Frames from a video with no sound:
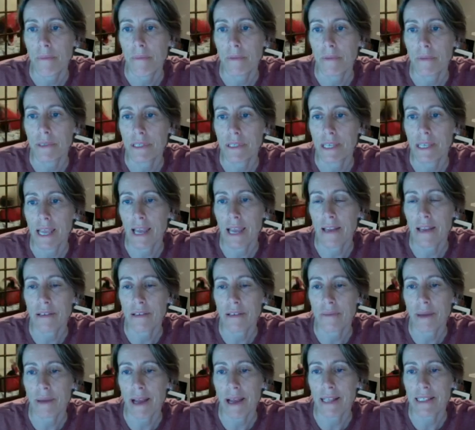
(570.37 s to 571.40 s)
to get
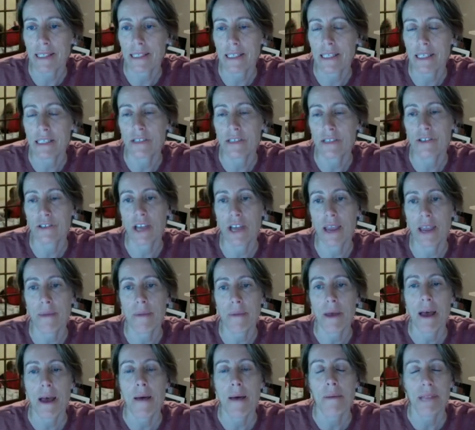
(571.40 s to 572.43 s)
back to this
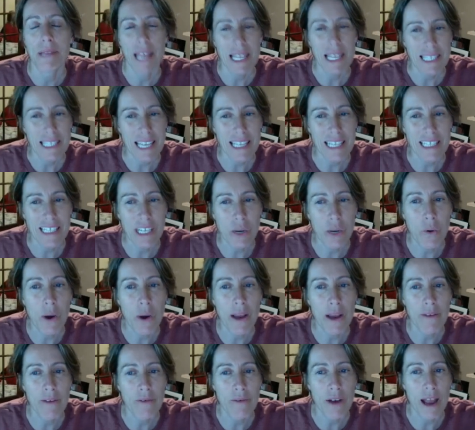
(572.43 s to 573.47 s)
shape, but that's actually
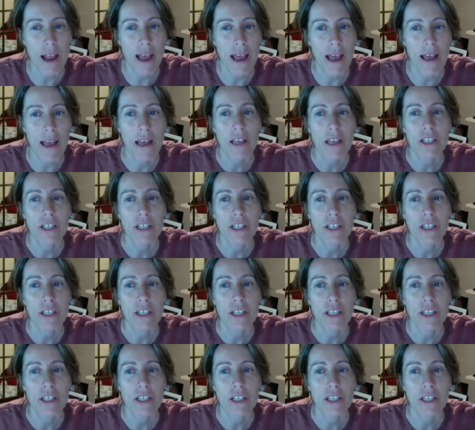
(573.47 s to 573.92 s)
quite rare.